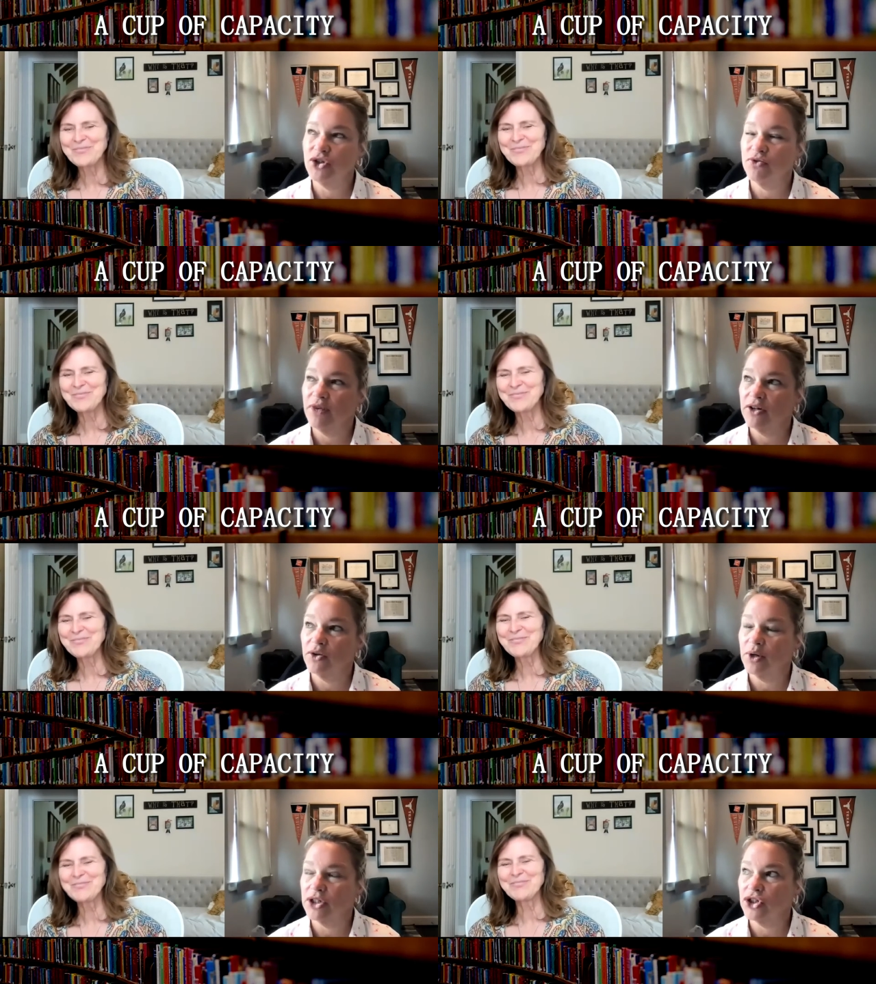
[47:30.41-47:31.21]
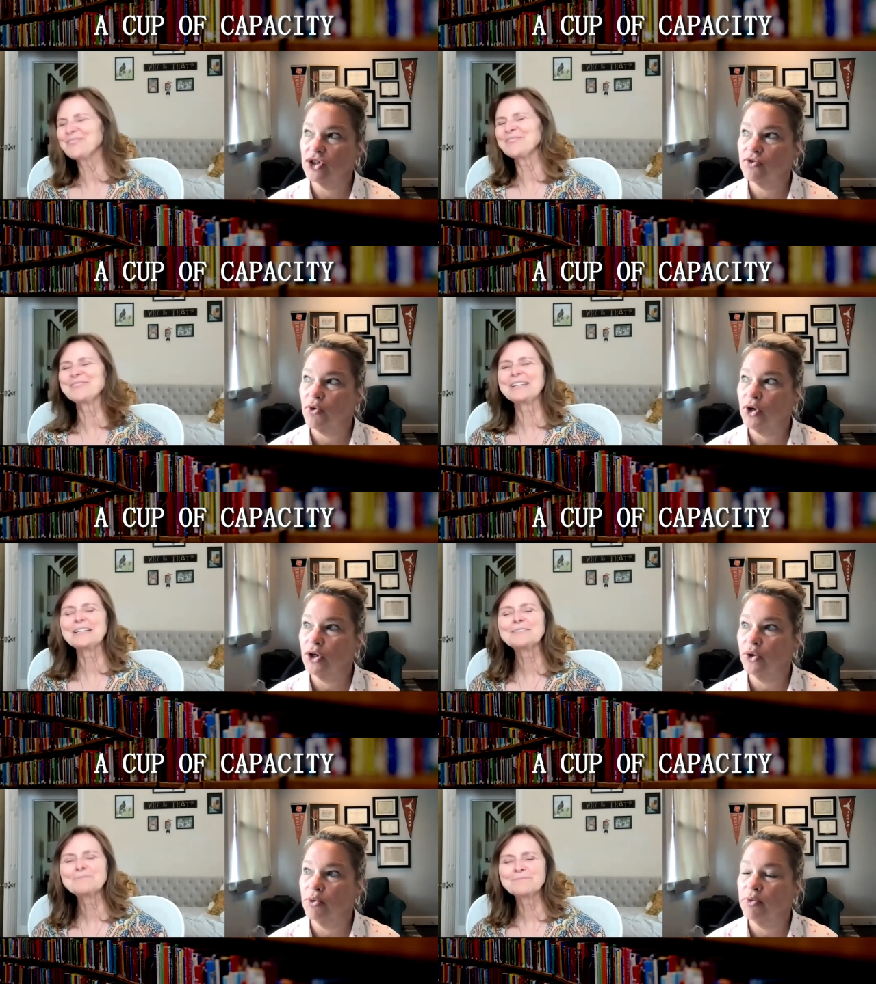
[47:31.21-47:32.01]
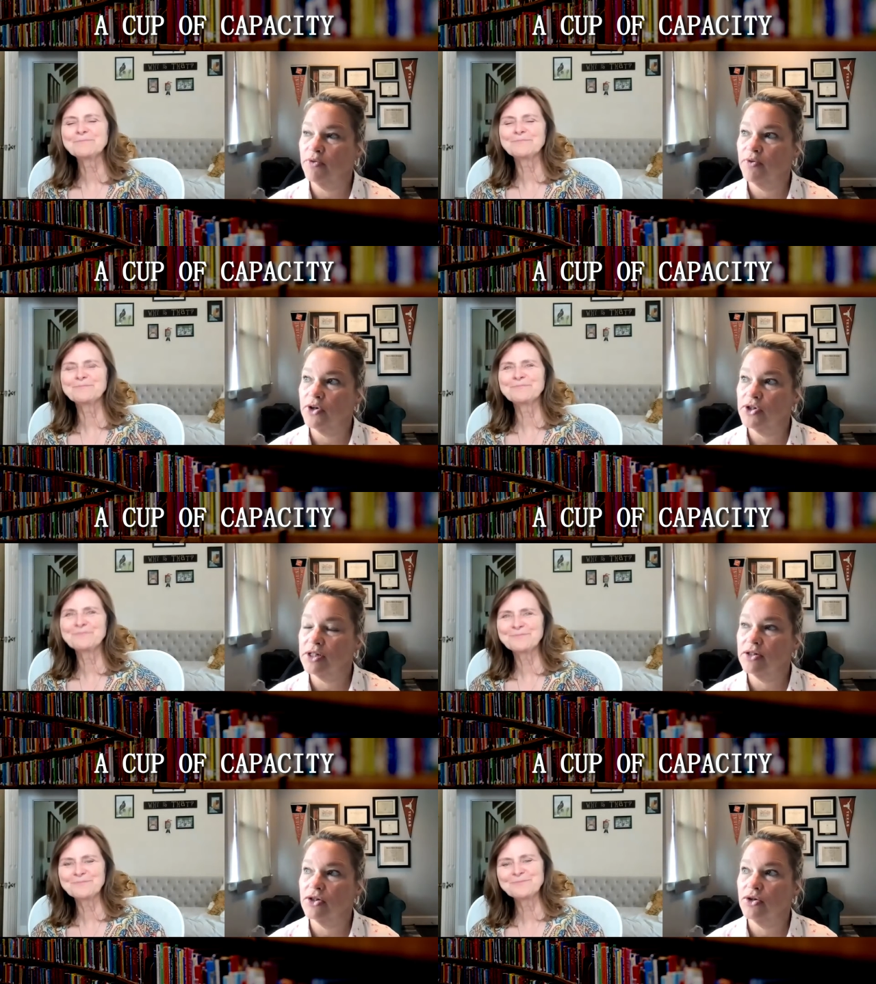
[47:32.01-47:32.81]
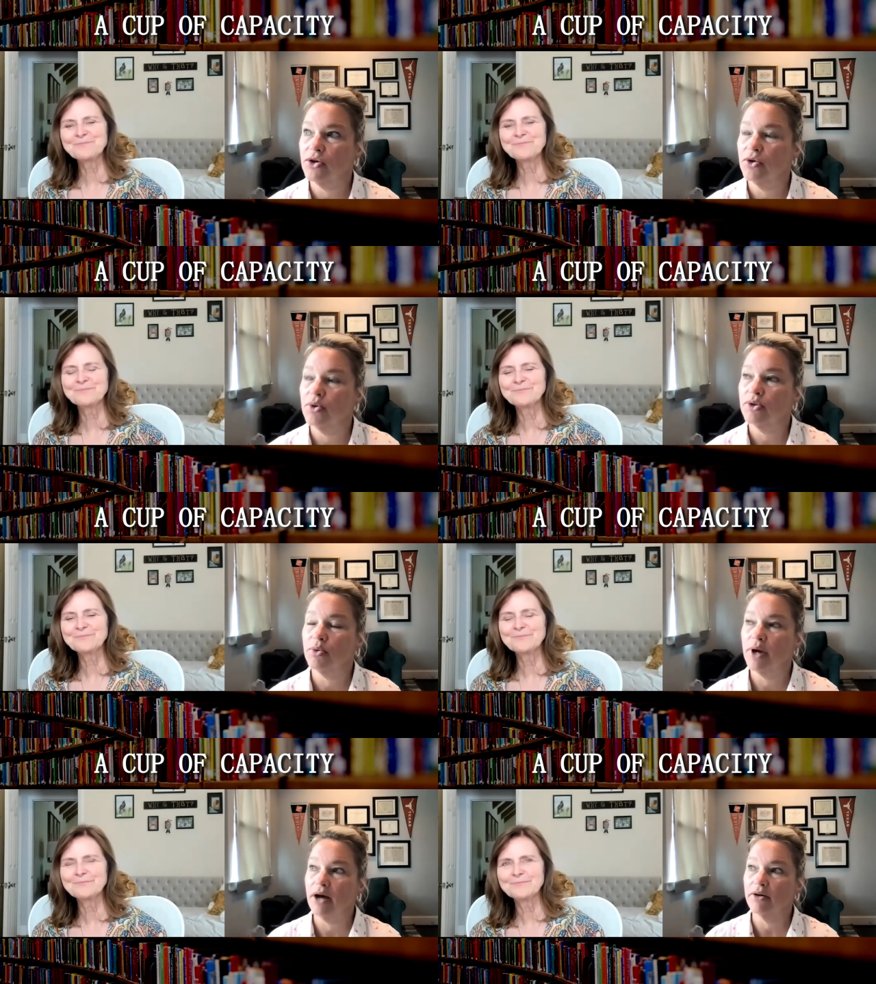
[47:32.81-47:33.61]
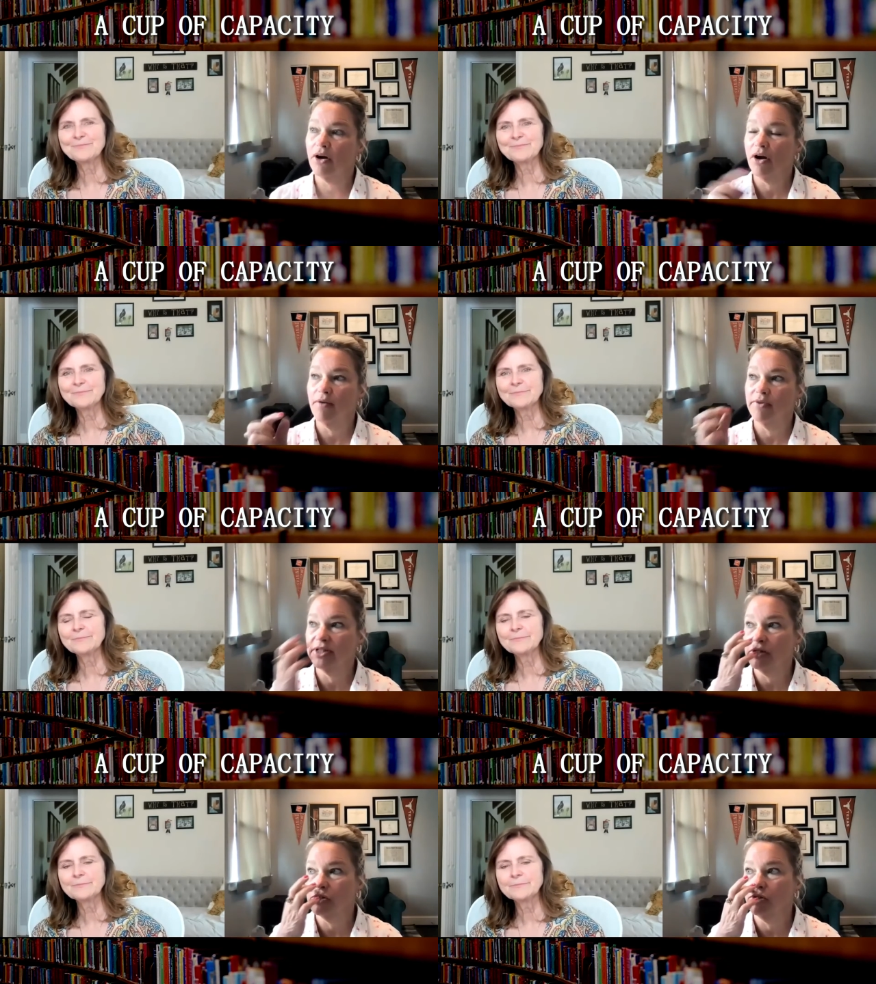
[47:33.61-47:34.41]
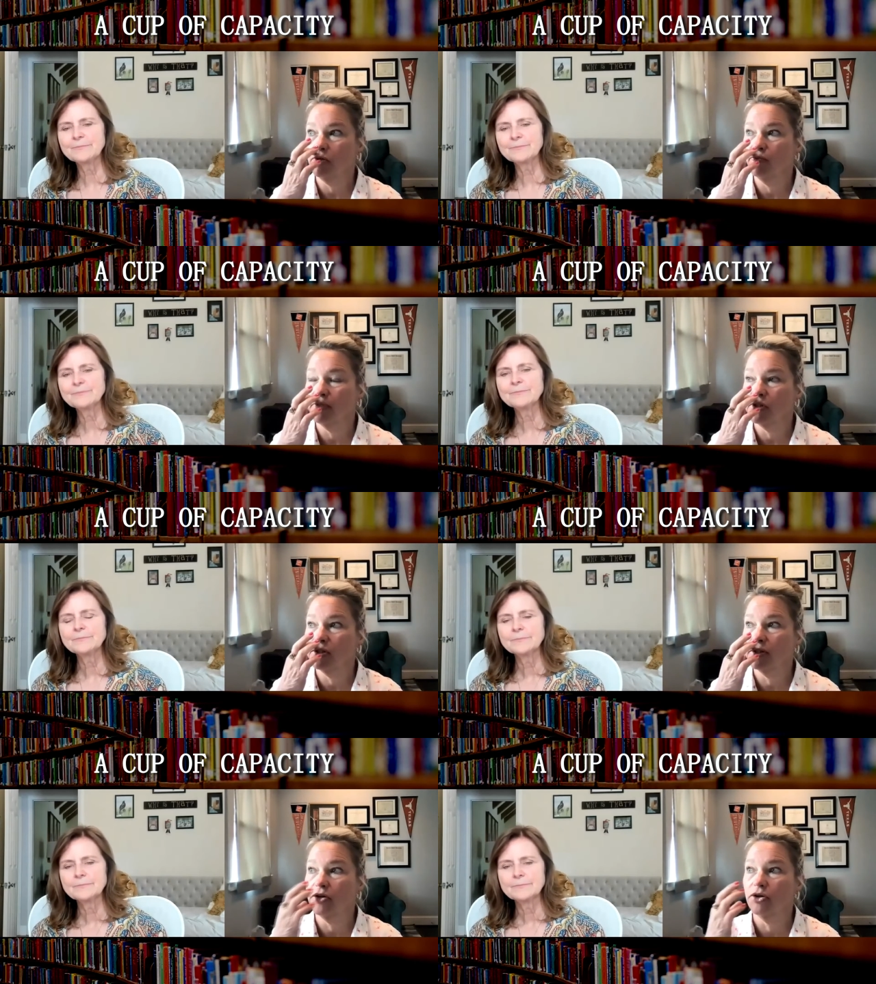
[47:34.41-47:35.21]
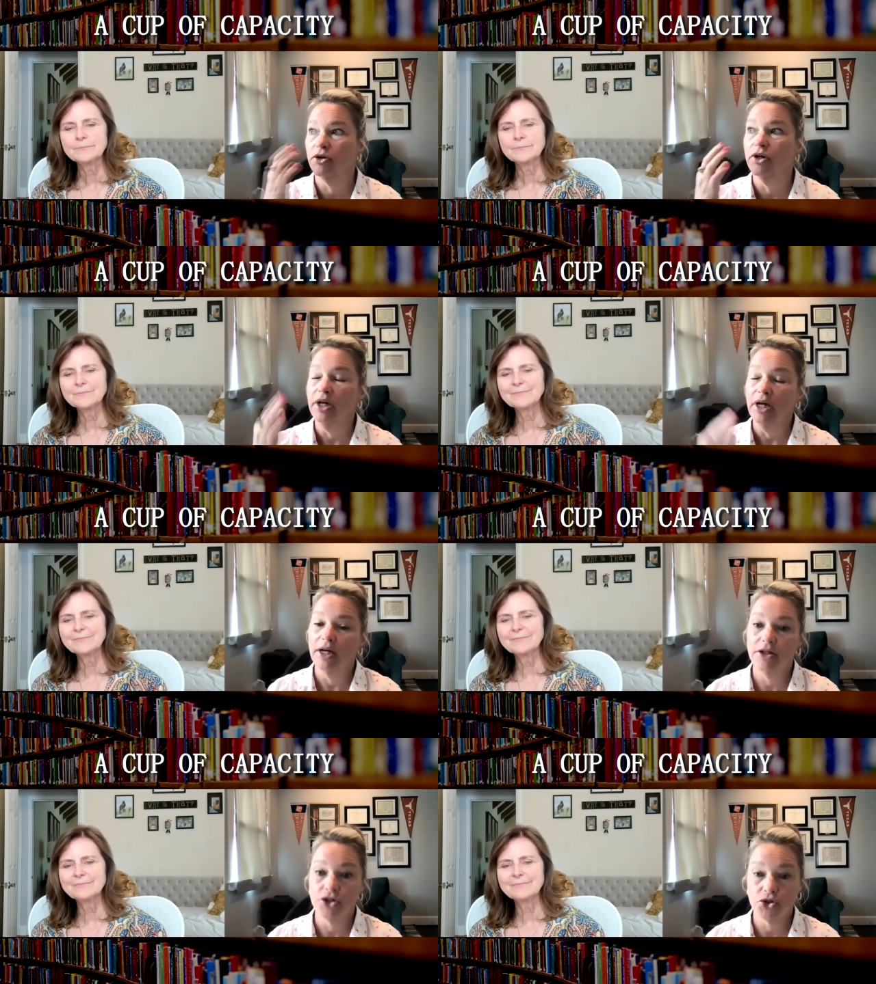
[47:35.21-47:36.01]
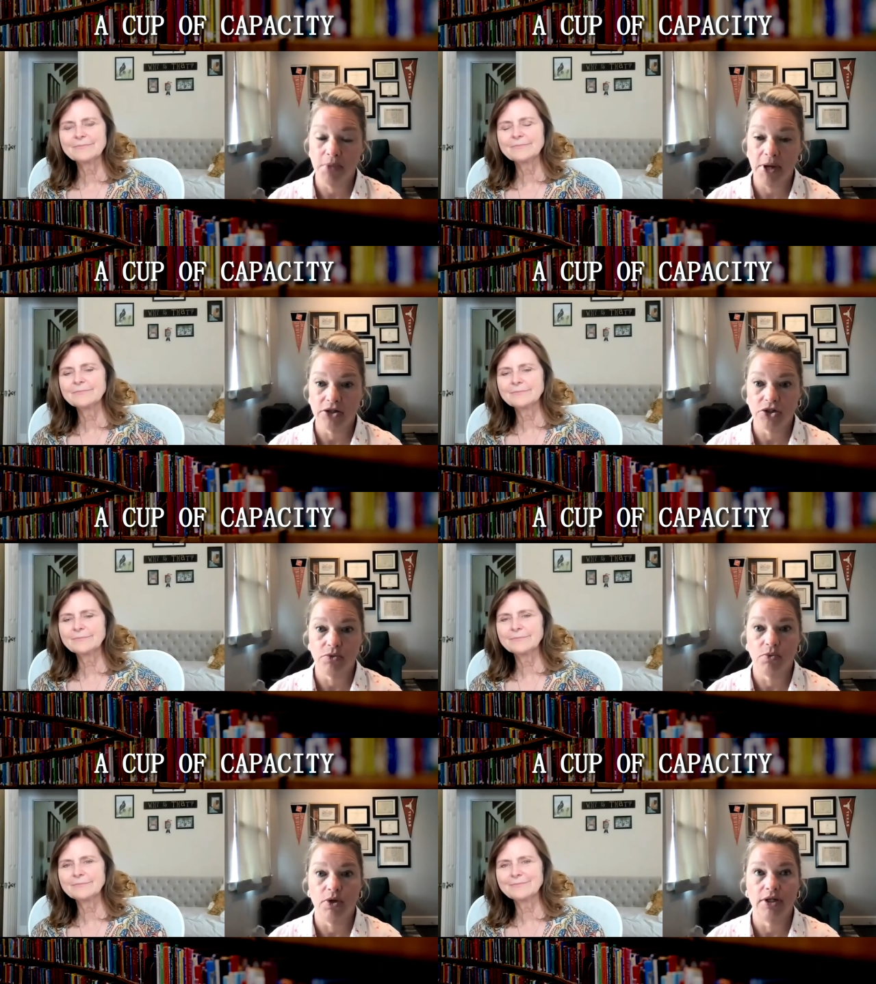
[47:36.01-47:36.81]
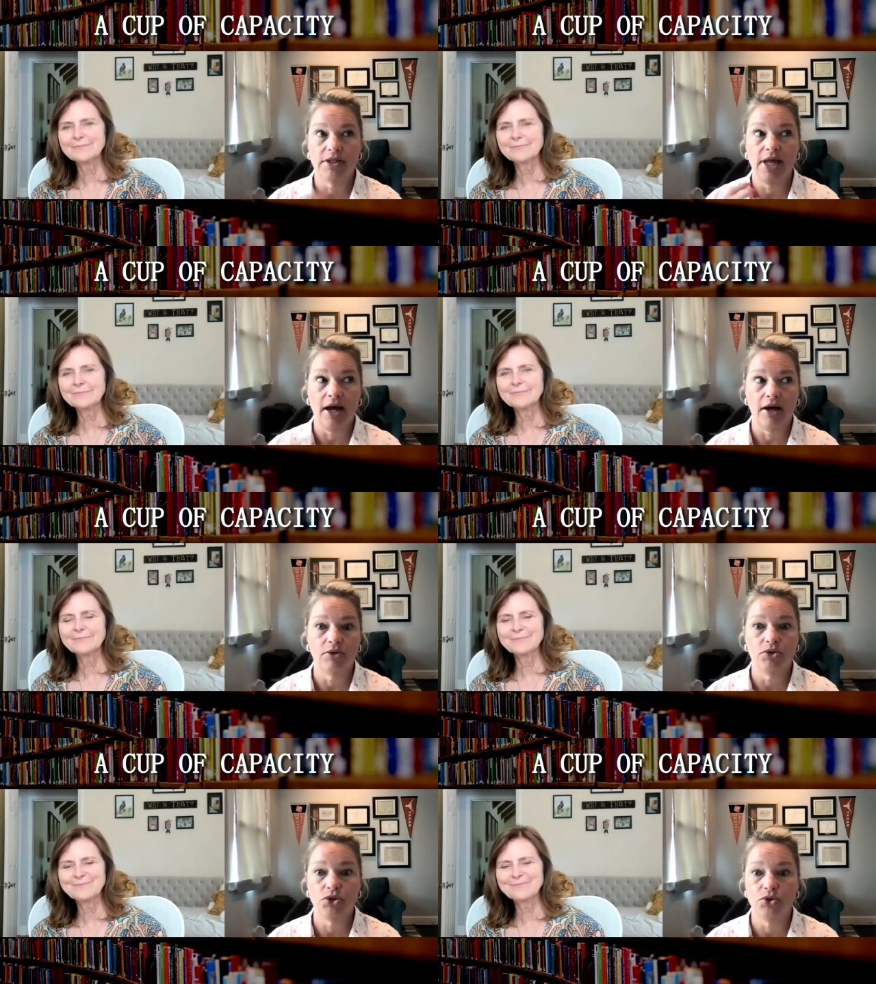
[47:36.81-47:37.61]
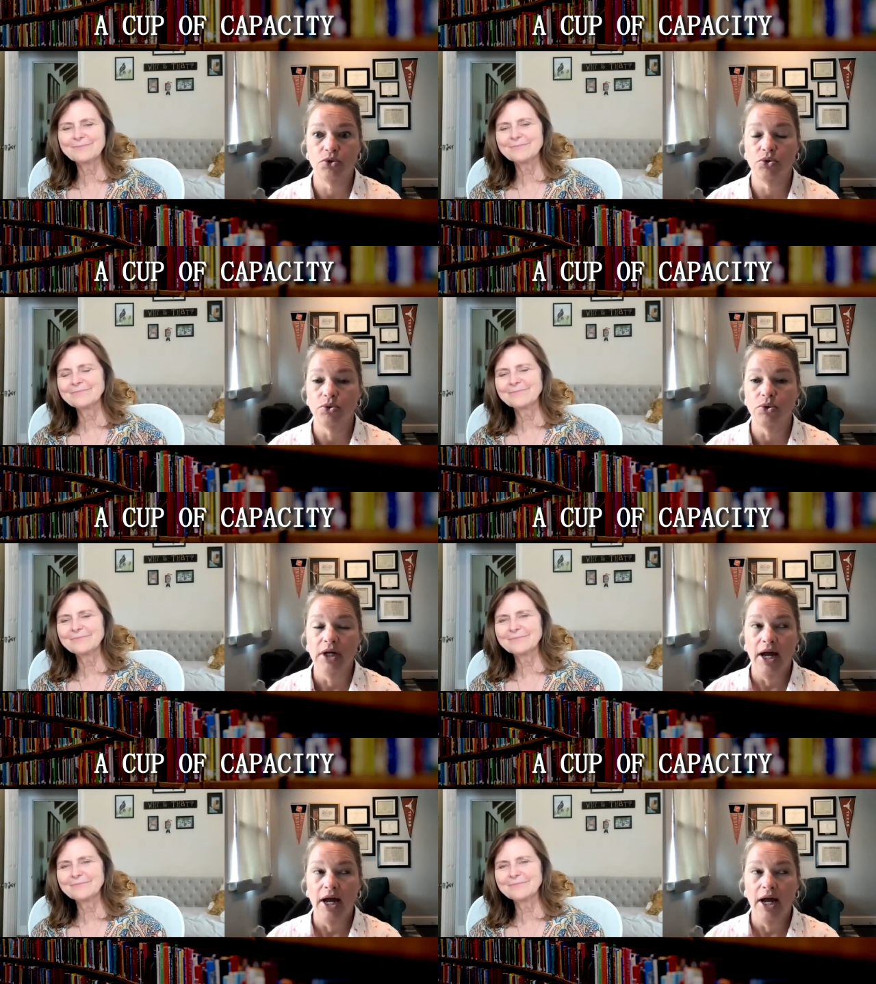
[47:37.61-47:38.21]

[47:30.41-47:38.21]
Speaker 1: two final questions for you. The first is, you know, throughout our conversation, you've mentioned that your initial passion was how to,